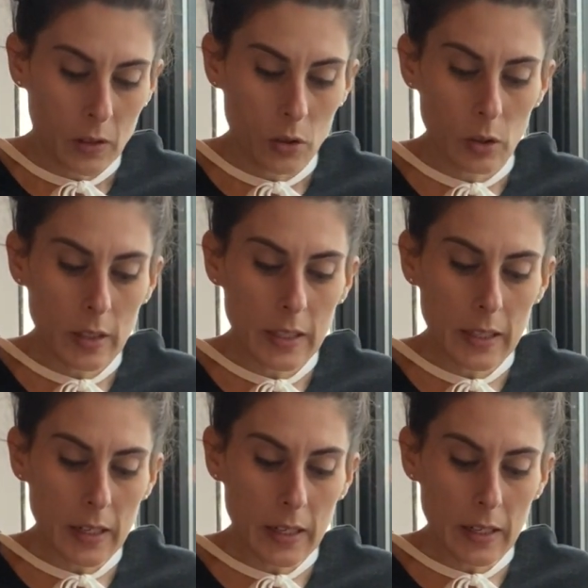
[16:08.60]
To the
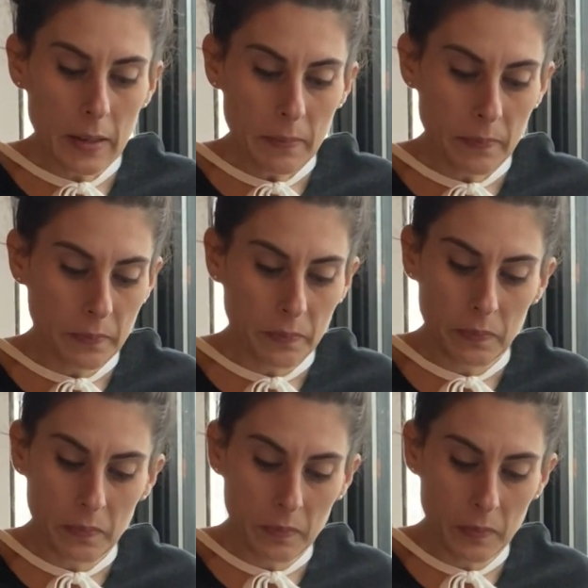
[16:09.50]
sea.
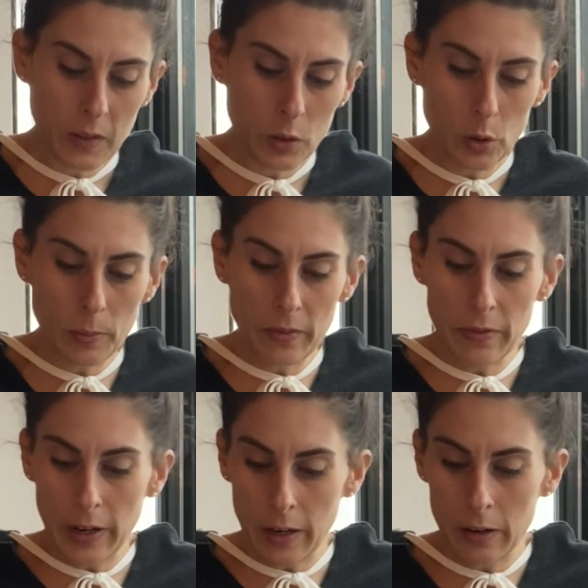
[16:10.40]
To be
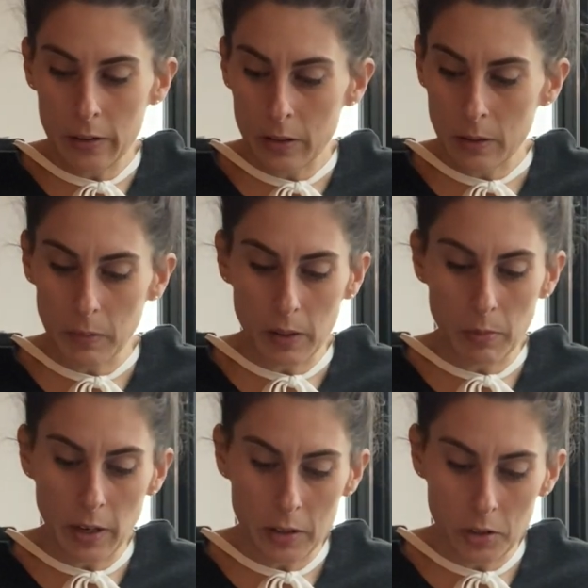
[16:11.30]
fair, there's some
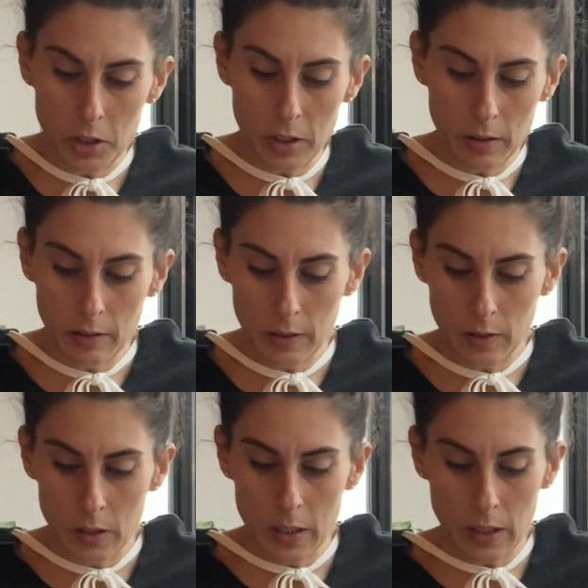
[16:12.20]
Libra energy.
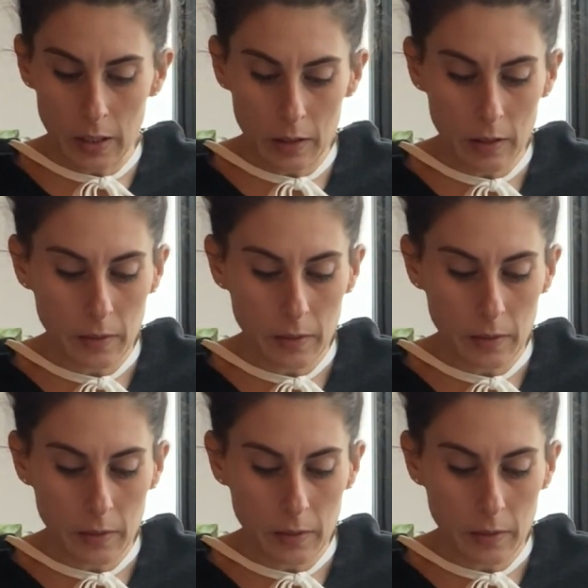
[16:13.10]
Yin.